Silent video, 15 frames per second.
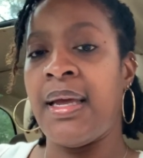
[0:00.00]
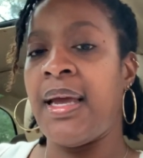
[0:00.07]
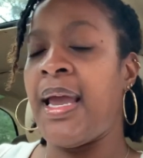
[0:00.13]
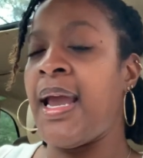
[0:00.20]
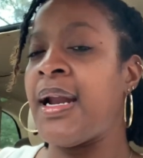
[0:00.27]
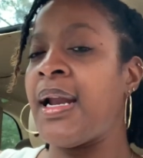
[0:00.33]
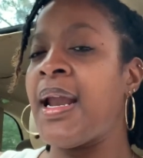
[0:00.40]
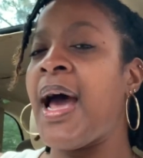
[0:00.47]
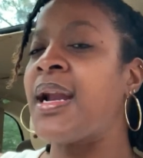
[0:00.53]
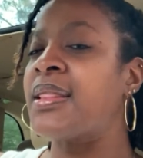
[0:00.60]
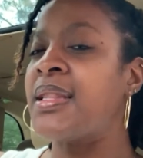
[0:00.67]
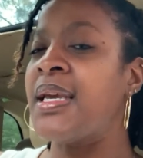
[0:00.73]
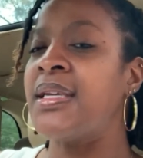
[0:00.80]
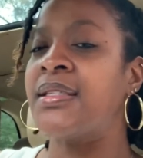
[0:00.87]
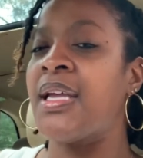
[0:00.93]
And a lot of
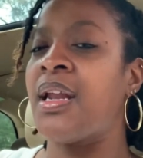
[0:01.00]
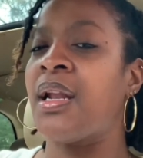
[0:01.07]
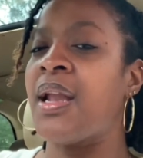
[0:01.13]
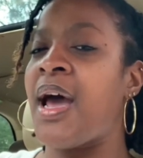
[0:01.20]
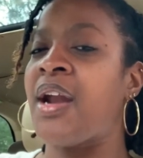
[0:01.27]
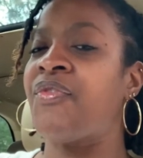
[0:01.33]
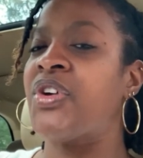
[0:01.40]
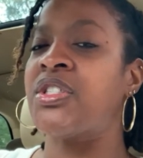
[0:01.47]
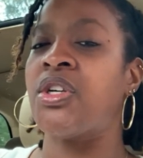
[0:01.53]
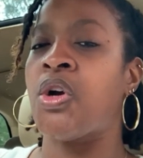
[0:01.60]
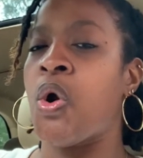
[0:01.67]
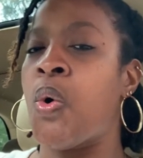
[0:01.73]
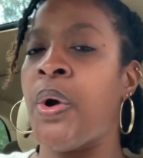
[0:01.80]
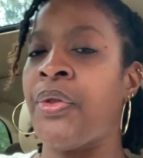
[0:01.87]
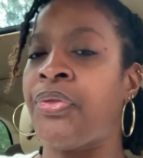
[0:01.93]
things that a lot of us are
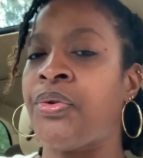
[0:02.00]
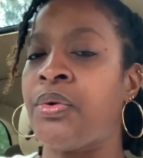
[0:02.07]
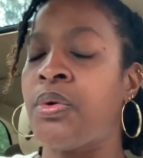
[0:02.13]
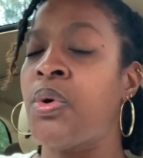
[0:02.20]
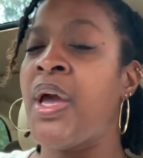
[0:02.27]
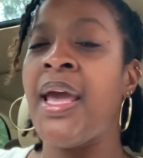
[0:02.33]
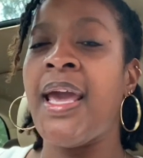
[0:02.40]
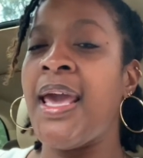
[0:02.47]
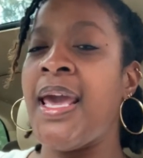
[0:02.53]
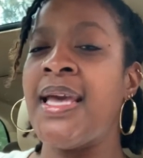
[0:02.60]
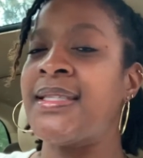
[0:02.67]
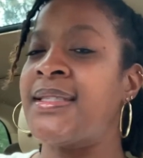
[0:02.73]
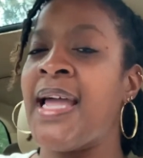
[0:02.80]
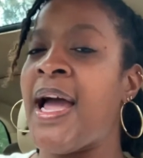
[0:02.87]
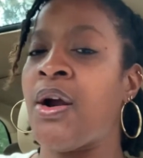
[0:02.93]
going through,
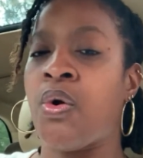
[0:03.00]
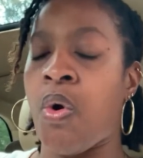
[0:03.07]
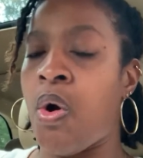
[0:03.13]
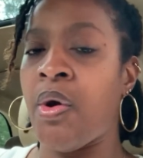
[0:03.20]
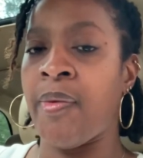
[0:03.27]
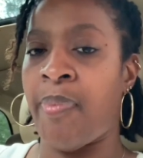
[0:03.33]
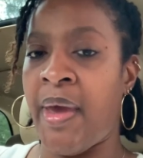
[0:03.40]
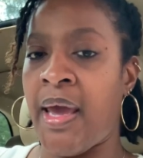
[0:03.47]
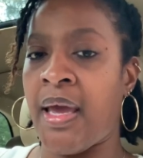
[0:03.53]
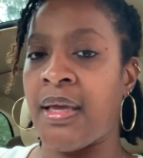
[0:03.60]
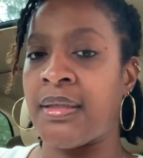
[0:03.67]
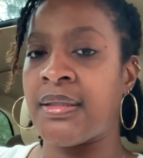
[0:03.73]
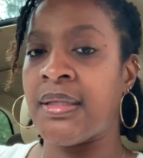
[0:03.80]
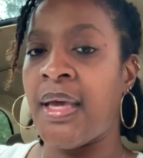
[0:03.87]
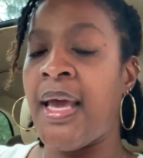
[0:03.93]
it's not growing
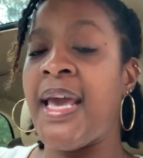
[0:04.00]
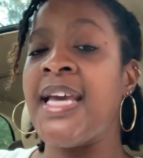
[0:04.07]
pains.